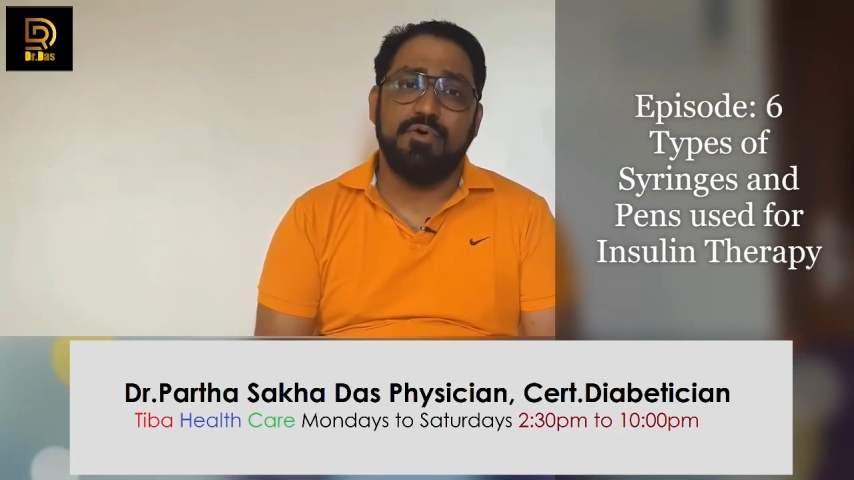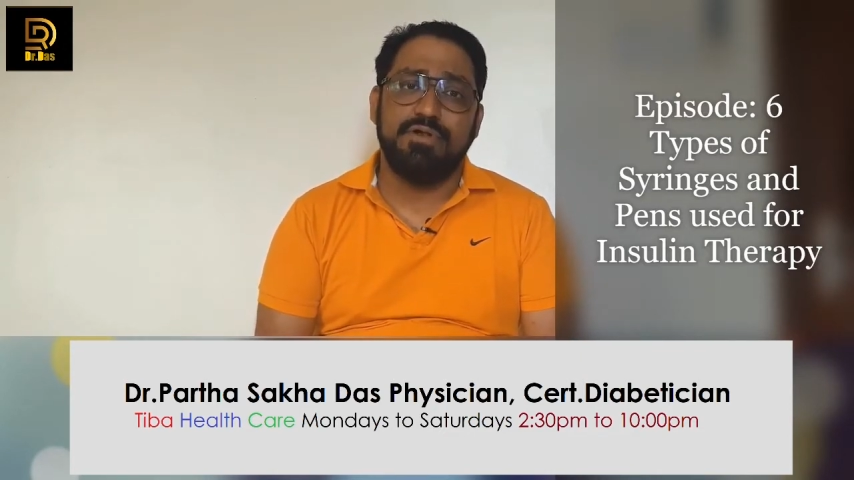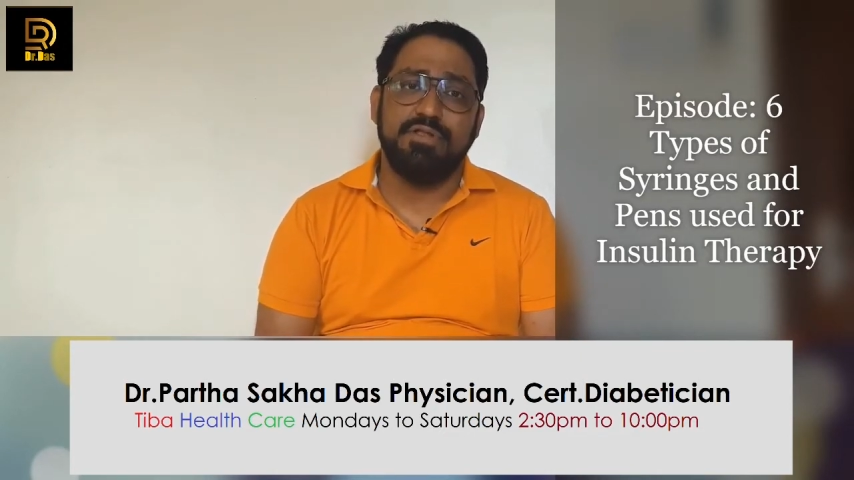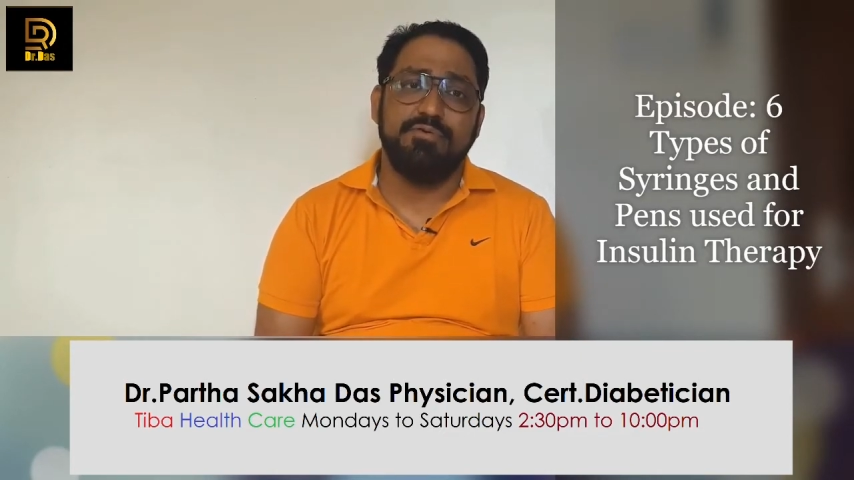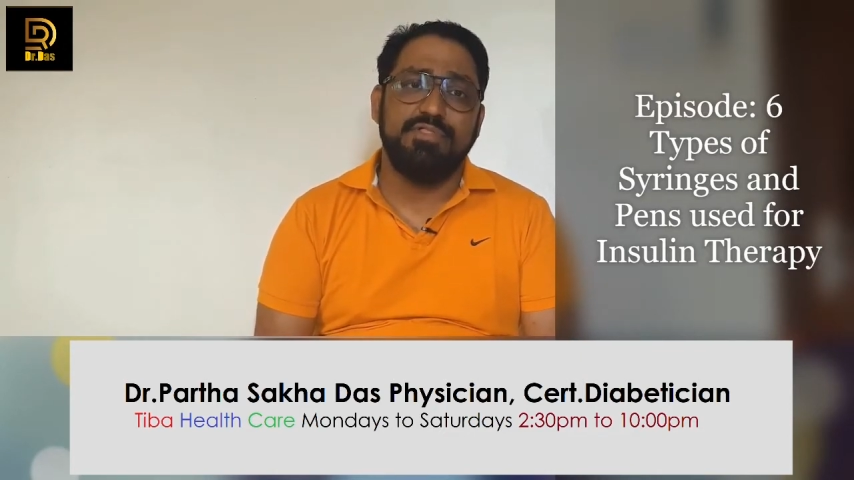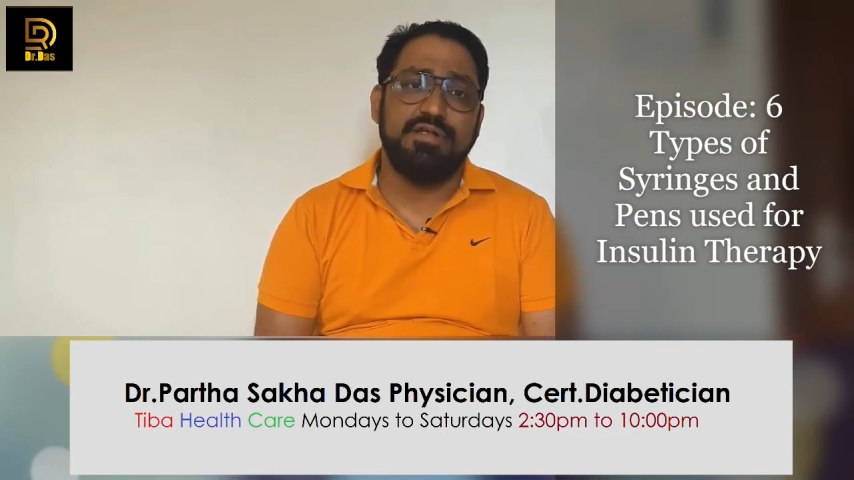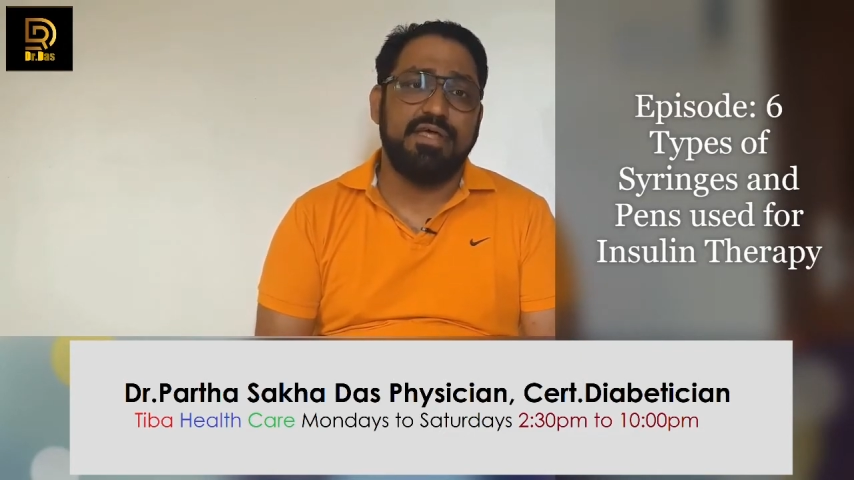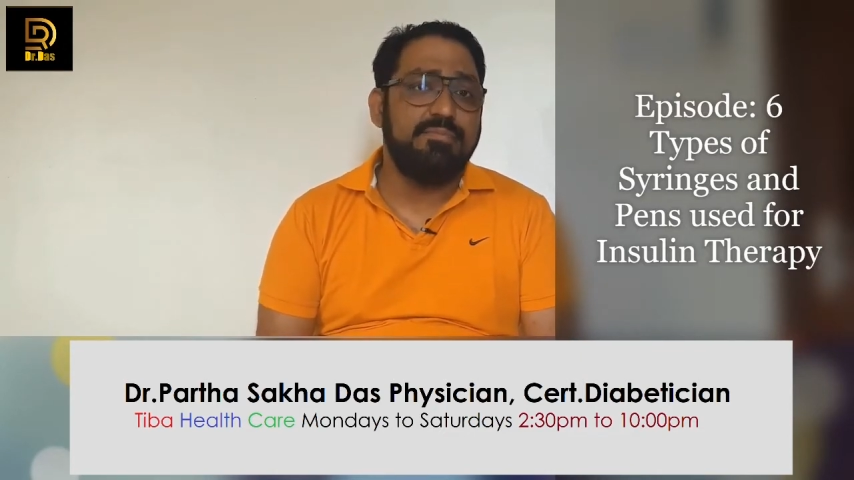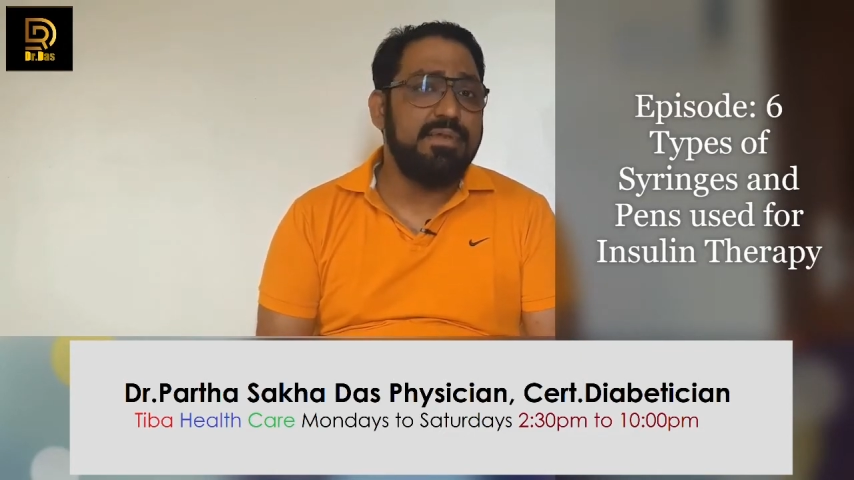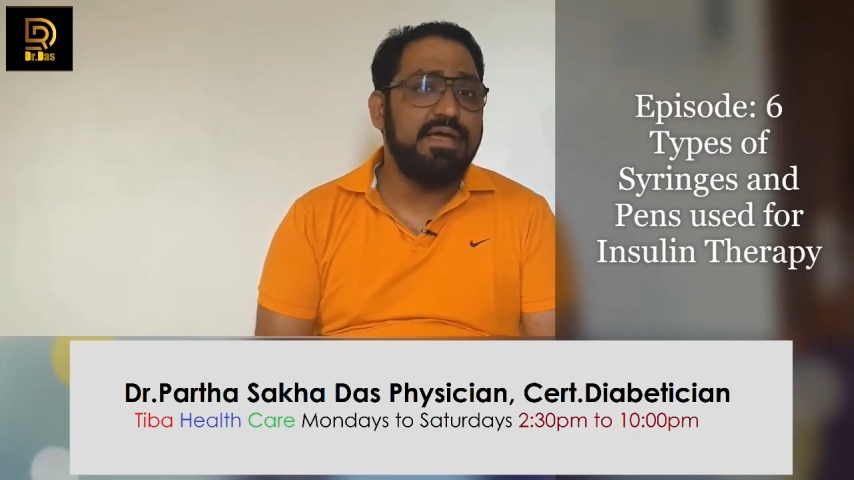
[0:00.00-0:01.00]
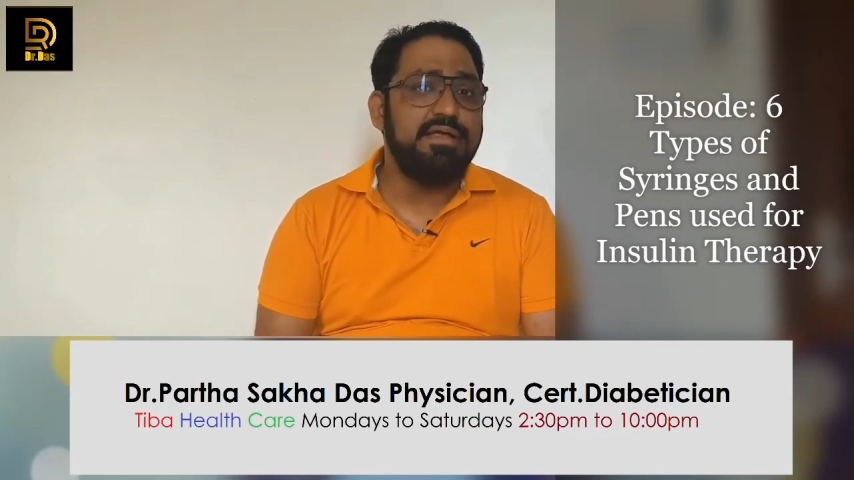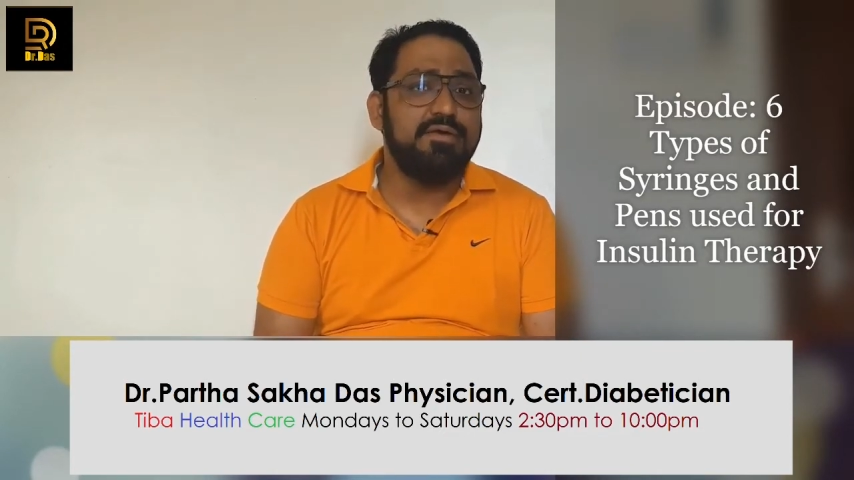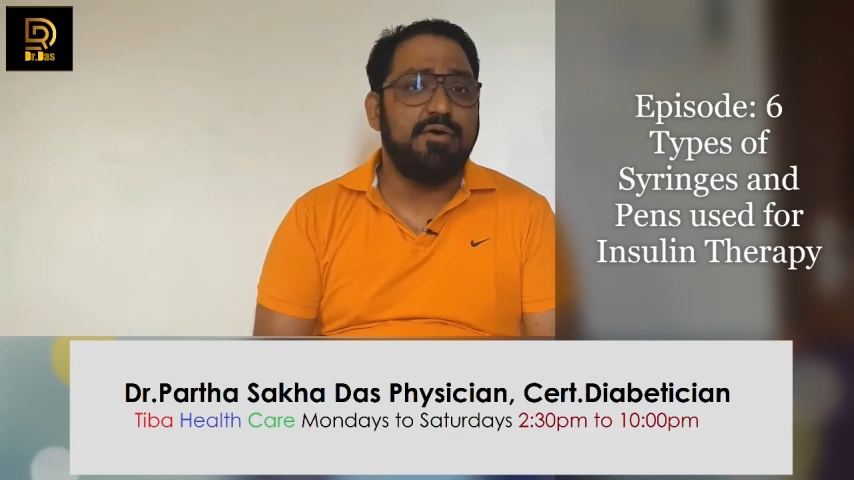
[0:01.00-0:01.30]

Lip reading: continue with the tablet